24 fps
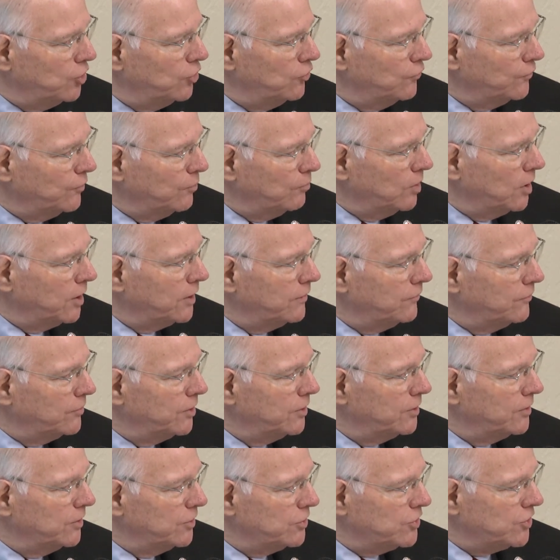you for believing
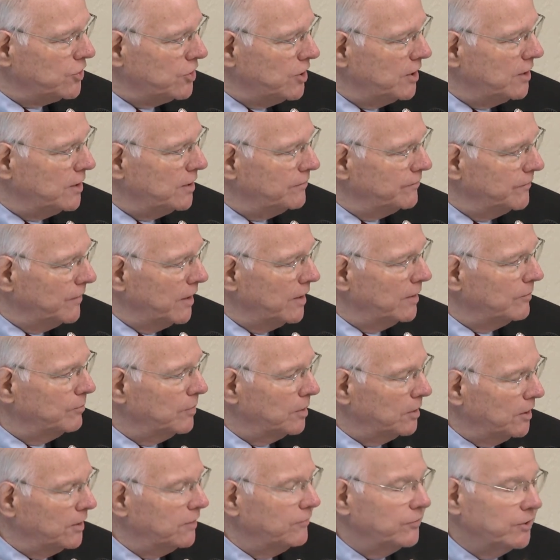in this city and
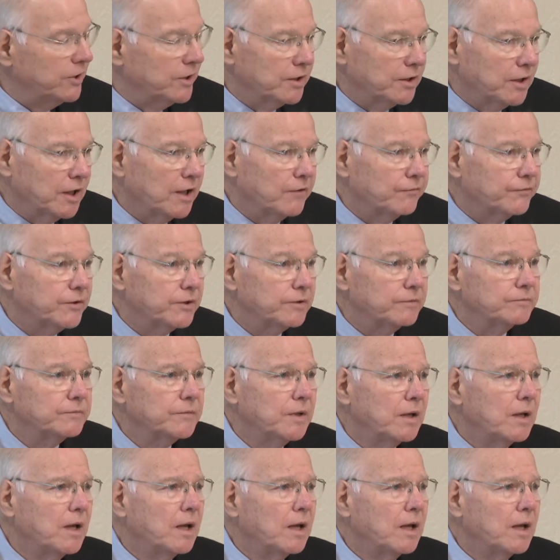believing in Lufkin